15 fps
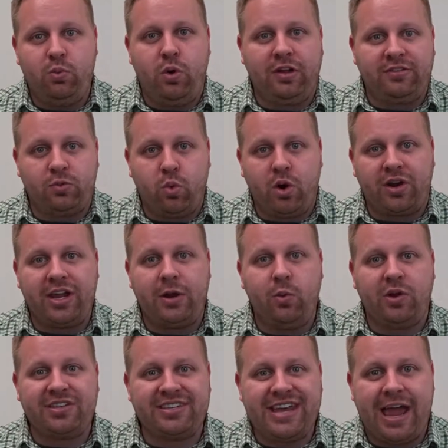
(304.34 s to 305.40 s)
what's
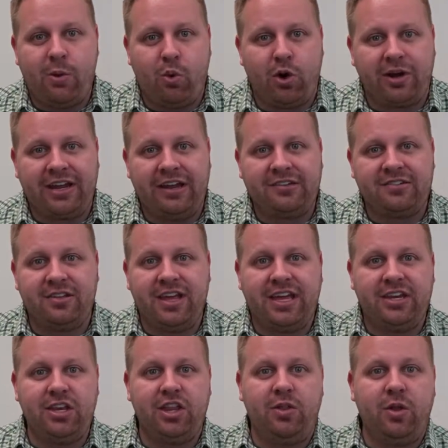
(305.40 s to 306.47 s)
working, what's not working, so
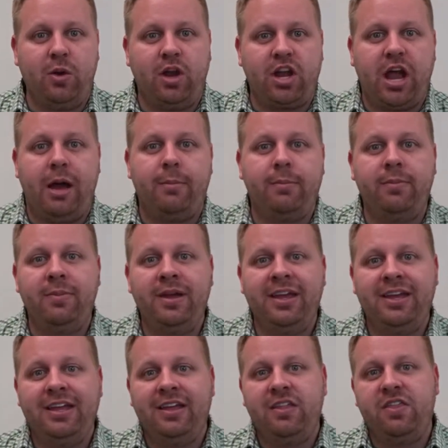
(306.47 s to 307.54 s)
that come
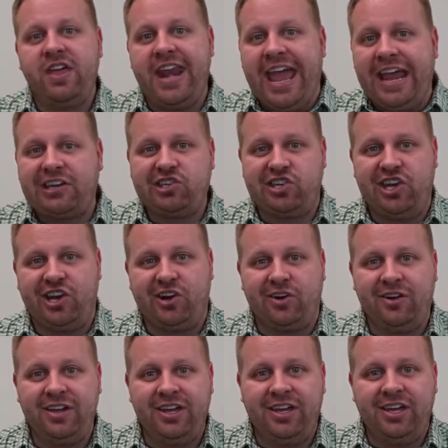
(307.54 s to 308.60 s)
the next
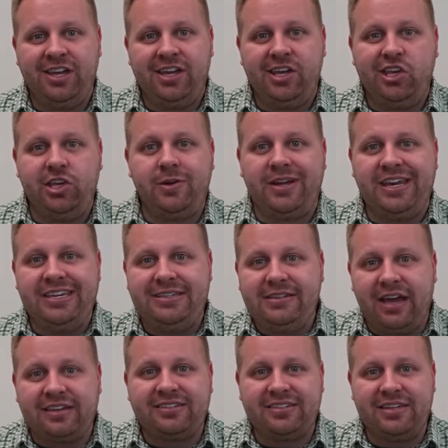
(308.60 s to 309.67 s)
year, you can
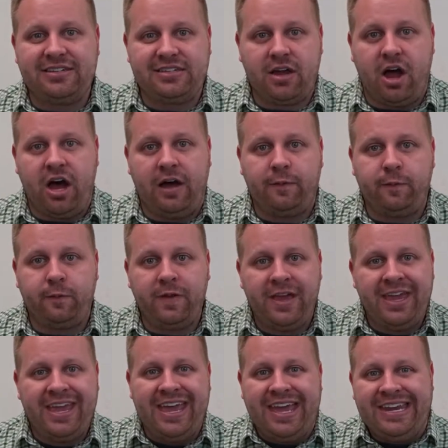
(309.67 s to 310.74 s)
dust this off
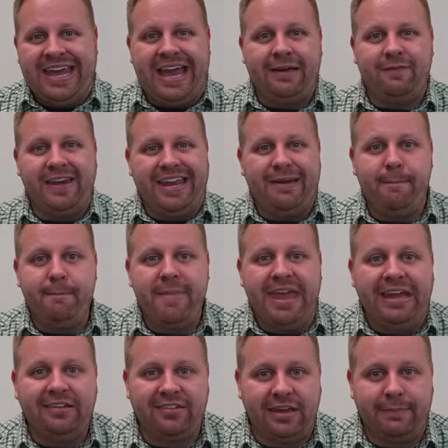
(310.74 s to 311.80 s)
and have an
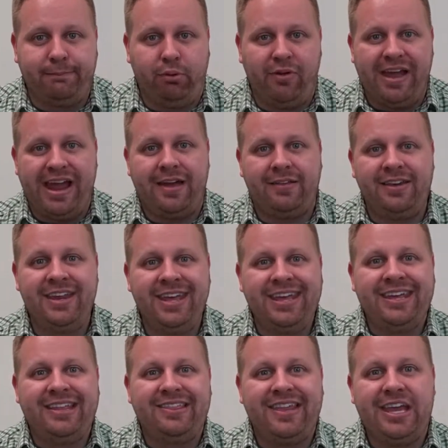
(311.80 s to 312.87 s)
amazing plan
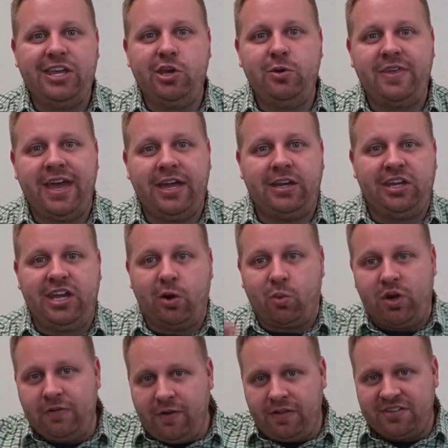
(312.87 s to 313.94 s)
that you then get
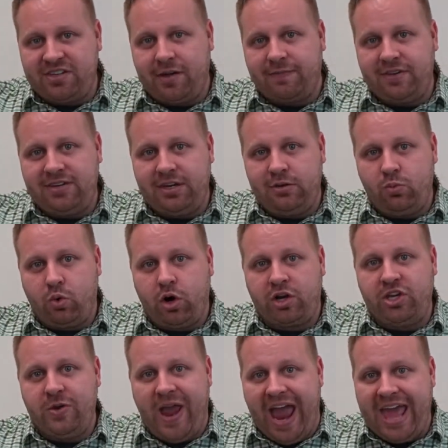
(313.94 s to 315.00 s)
rid of all the stuff that didn't
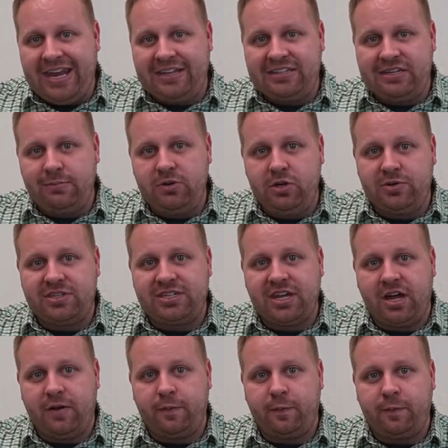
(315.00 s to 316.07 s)
work, you add in some new
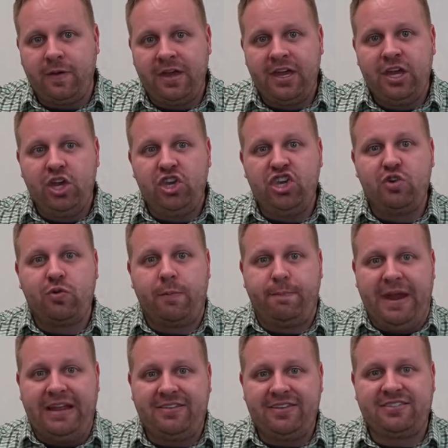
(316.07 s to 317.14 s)
stuff, you
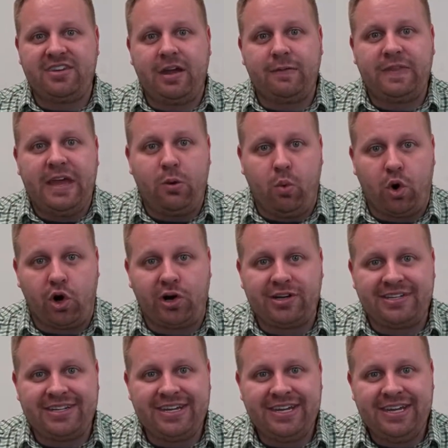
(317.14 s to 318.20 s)
repeat the stuff that
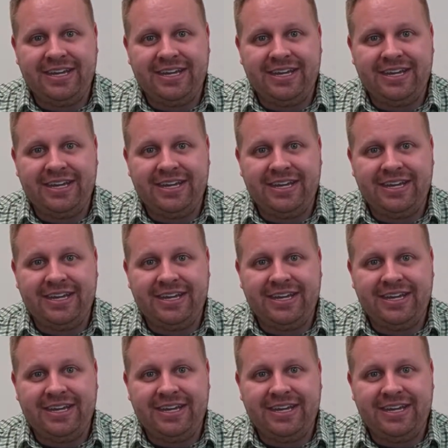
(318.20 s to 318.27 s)
worked,